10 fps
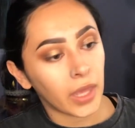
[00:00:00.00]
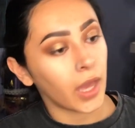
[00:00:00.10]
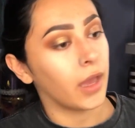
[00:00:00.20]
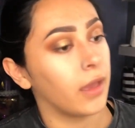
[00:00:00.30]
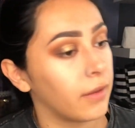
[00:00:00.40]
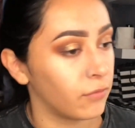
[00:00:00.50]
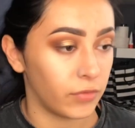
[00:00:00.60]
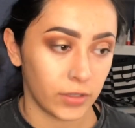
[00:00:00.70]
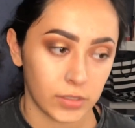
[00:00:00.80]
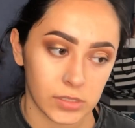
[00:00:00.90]
we
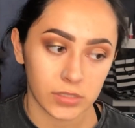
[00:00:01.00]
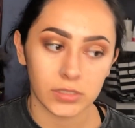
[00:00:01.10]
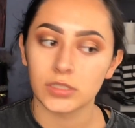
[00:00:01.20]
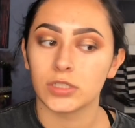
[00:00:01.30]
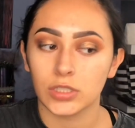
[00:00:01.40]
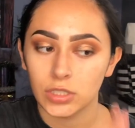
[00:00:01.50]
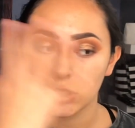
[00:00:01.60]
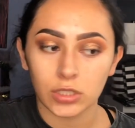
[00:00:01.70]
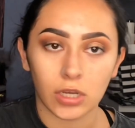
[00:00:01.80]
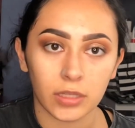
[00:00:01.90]
have
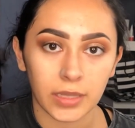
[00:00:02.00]
all